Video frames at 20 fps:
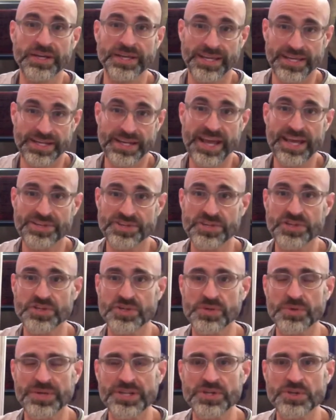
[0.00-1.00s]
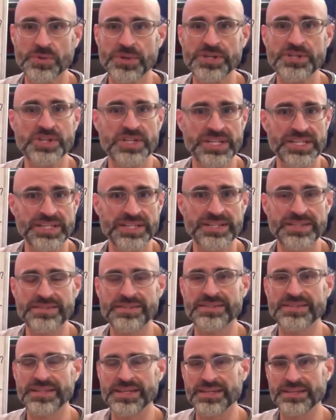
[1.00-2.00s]
connection to intuition and
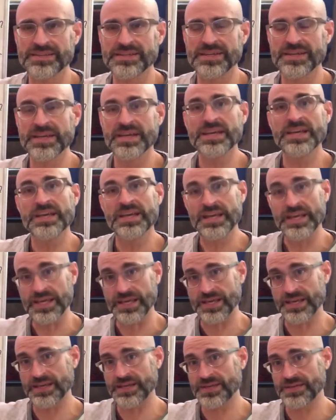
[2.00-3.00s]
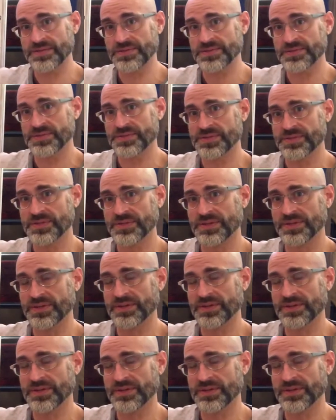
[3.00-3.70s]
instinct is